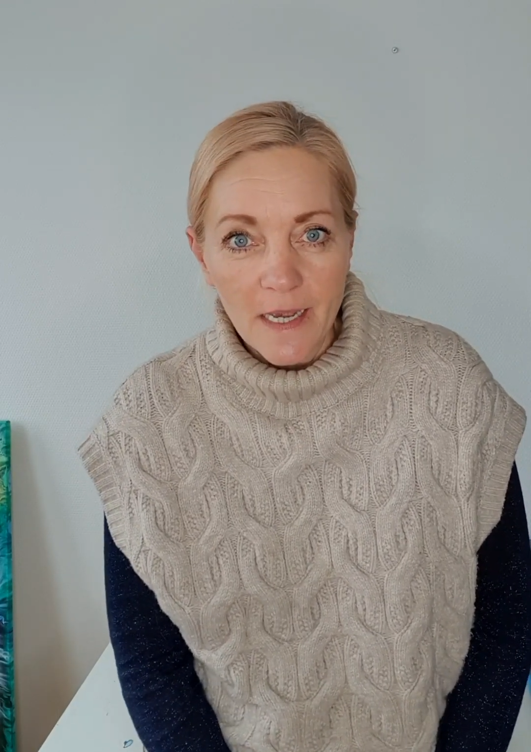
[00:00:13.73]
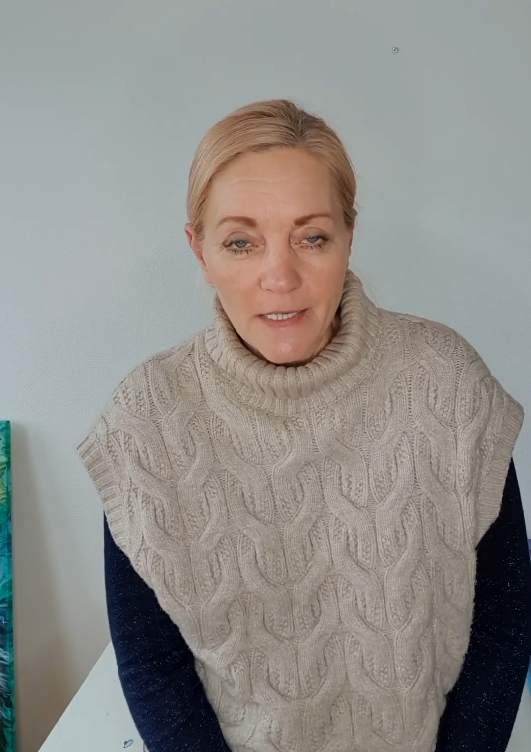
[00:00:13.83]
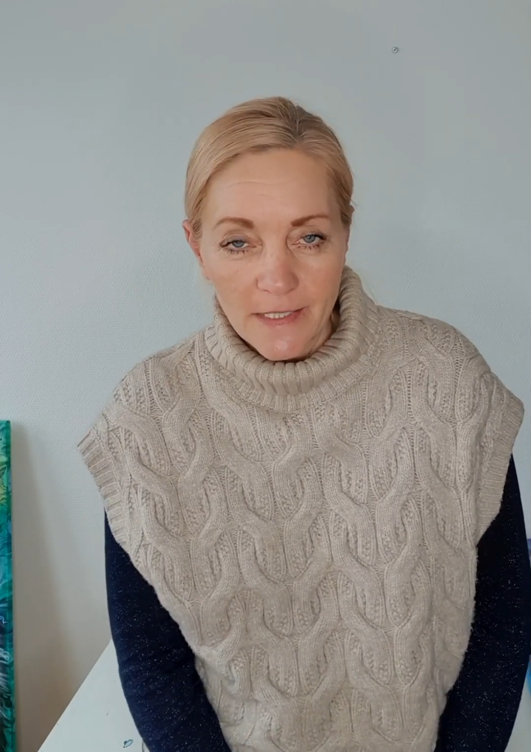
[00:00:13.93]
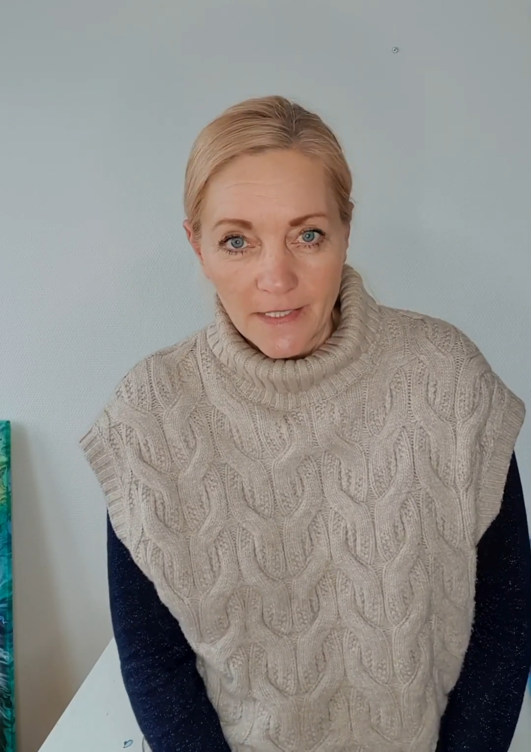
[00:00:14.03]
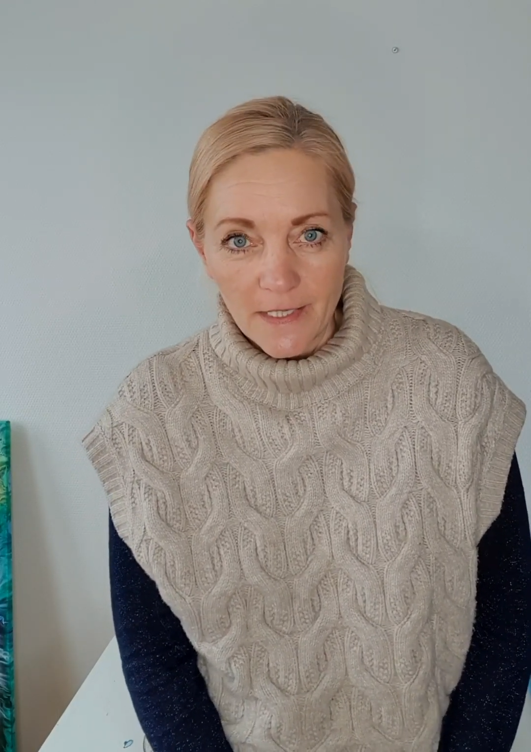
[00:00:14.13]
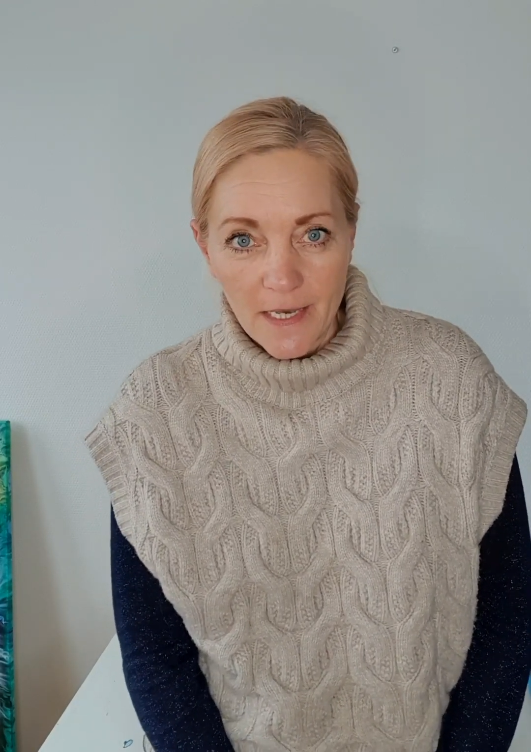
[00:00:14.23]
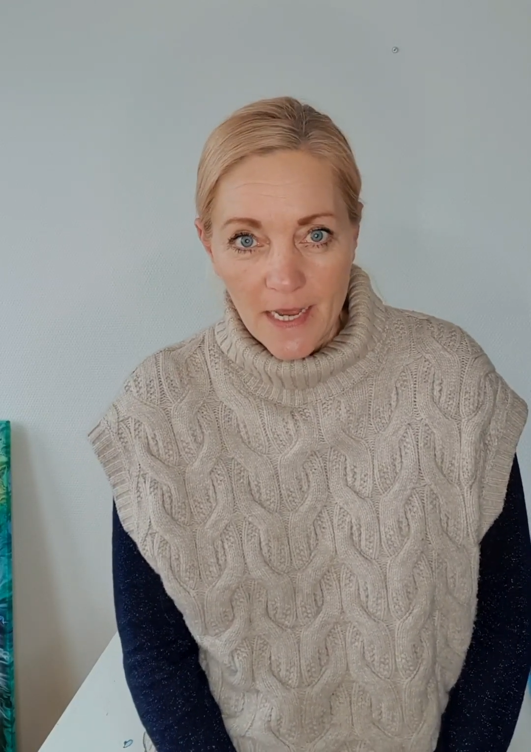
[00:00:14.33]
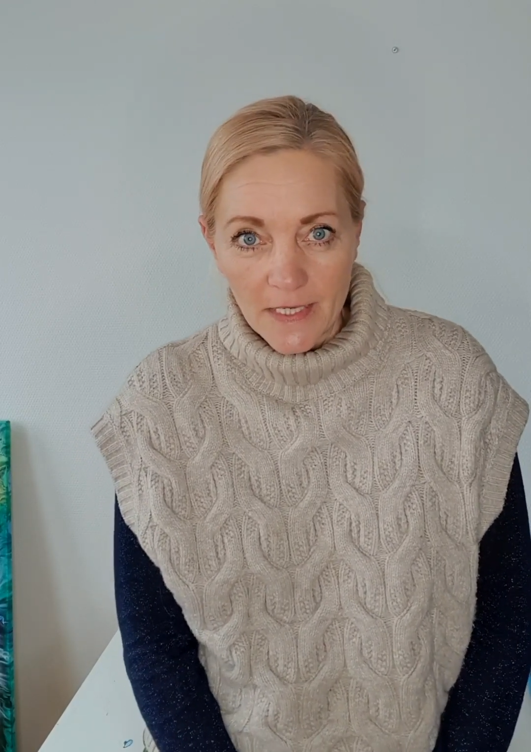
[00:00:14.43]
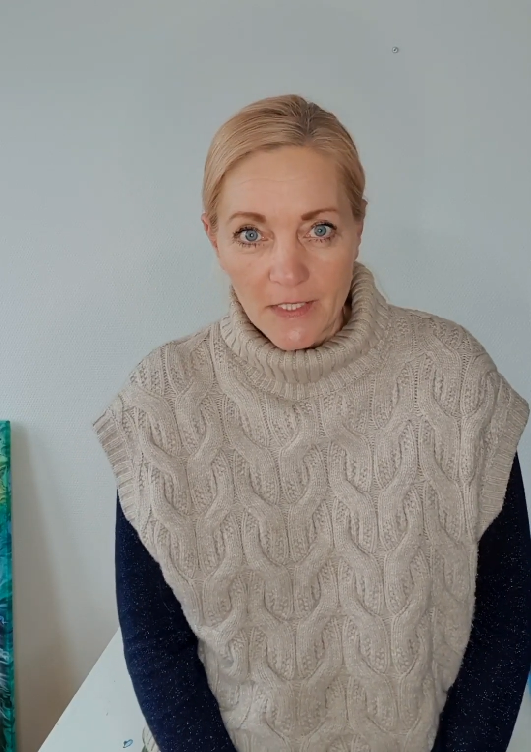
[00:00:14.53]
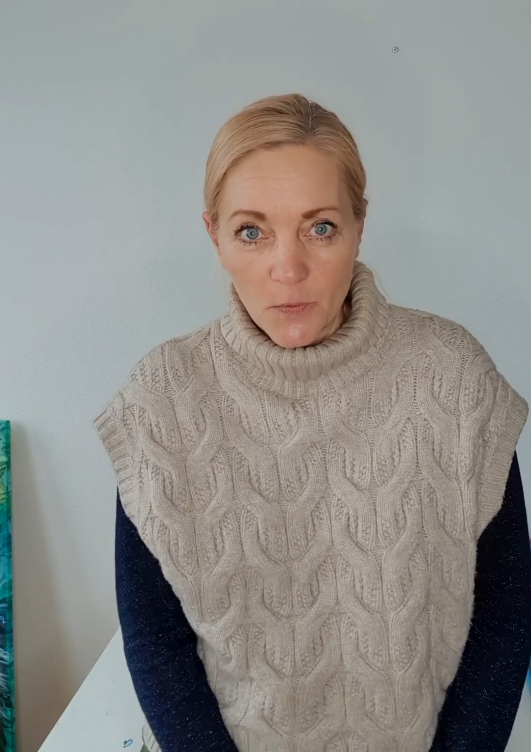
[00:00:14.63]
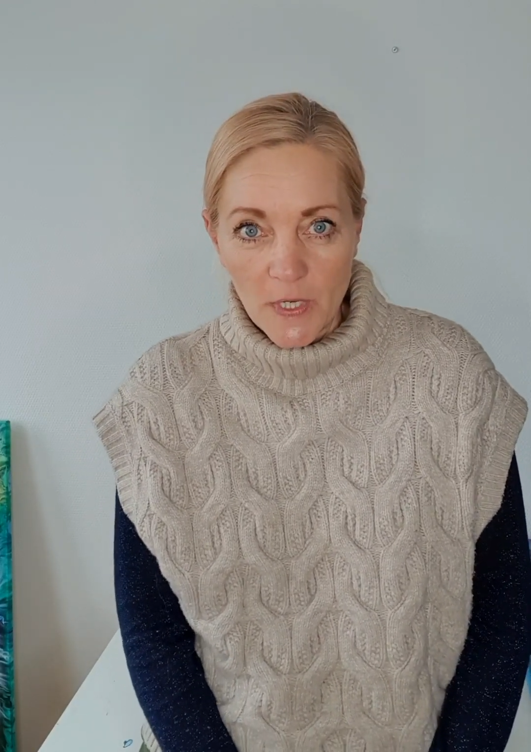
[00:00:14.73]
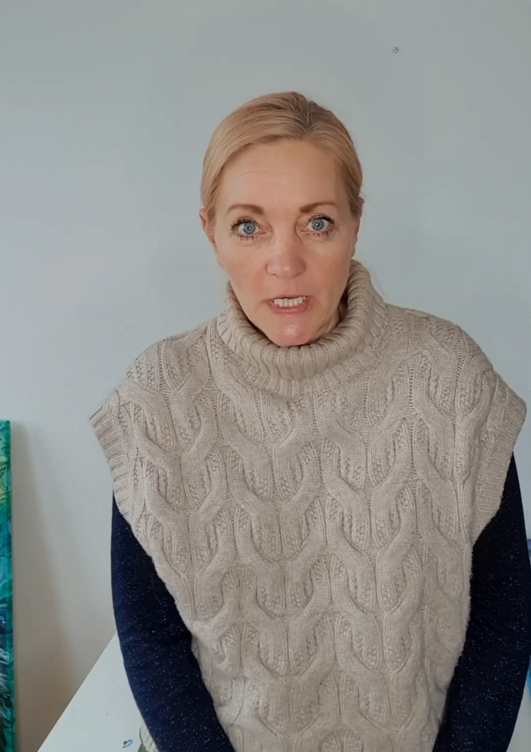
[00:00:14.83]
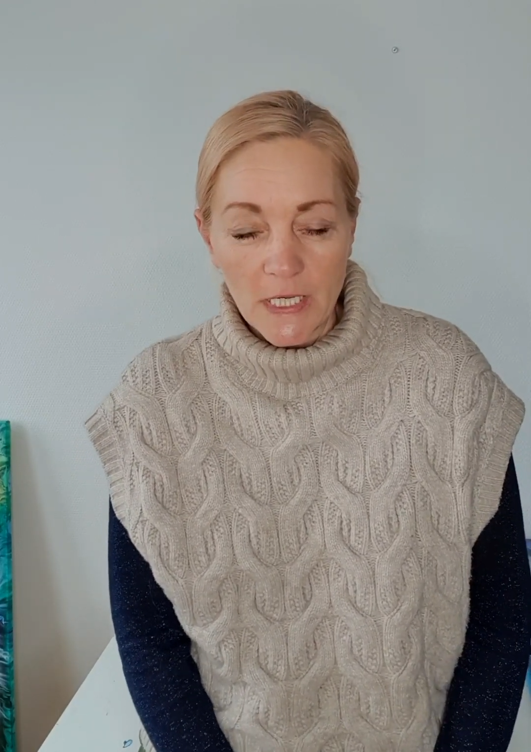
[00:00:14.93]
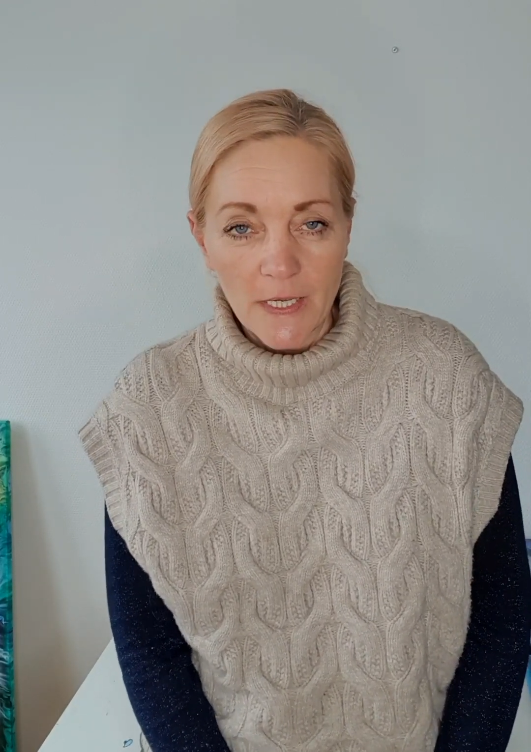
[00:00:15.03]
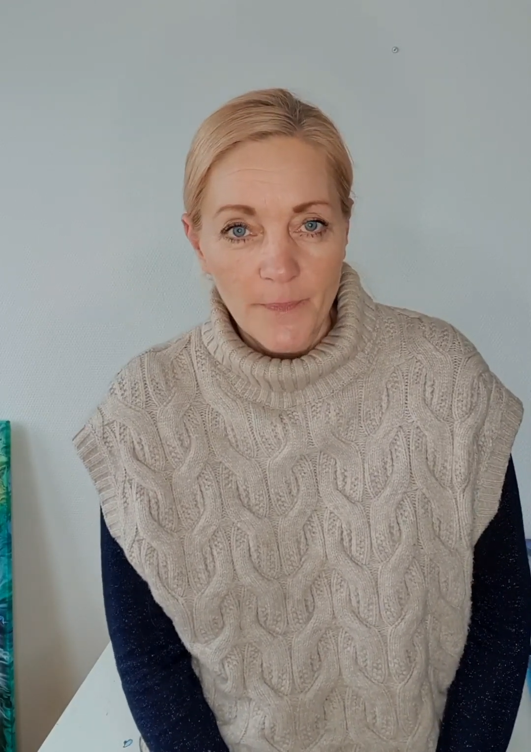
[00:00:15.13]
I did last
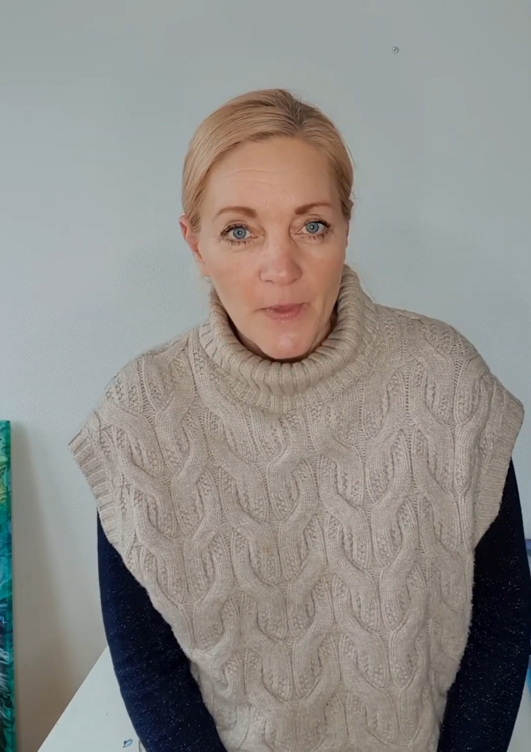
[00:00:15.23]
week,